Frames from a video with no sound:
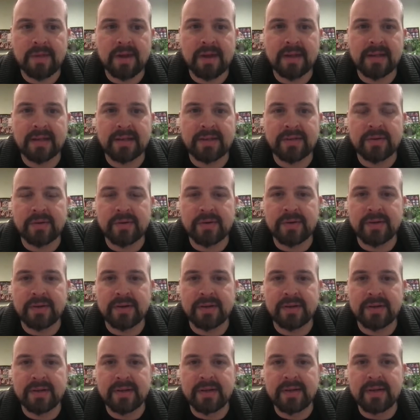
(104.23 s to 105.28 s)
I like doing
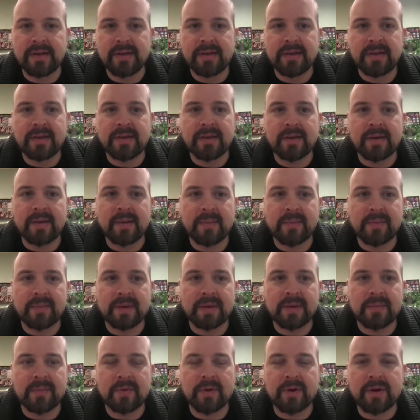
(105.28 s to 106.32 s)
and
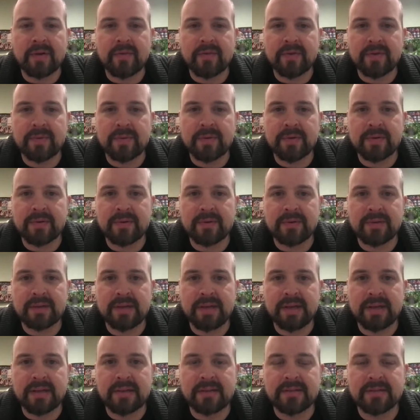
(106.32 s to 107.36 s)
get more comfortable
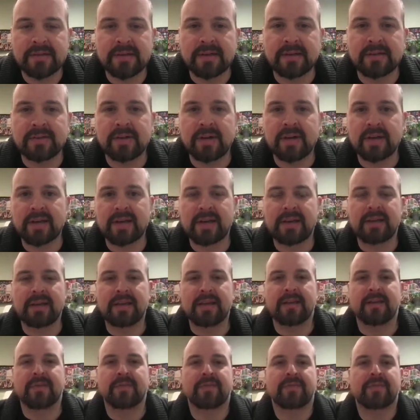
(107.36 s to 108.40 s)
at talking
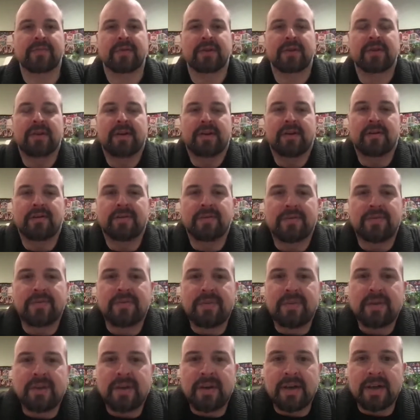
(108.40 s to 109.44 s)
in front
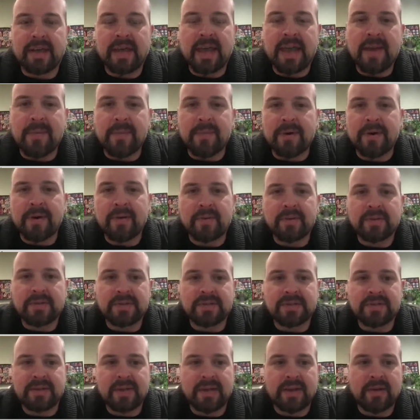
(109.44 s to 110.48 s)
of a camera, which
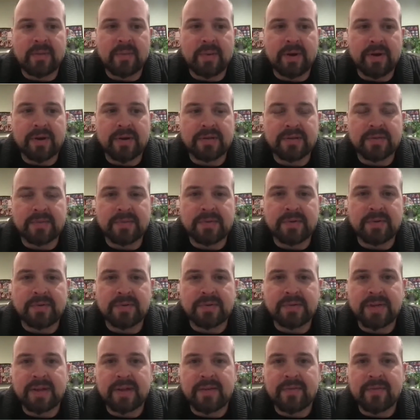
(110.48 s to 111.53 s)
is kind of weird because I've been doing
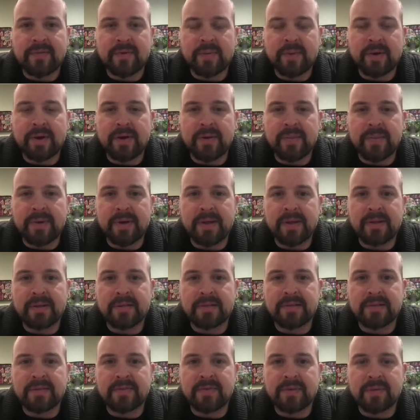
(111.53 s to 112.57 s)
stand-up for a while, but
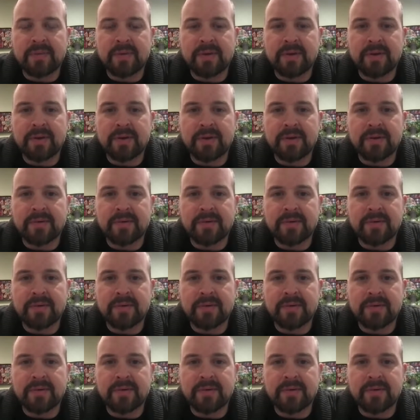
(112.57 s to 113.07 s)
it's different when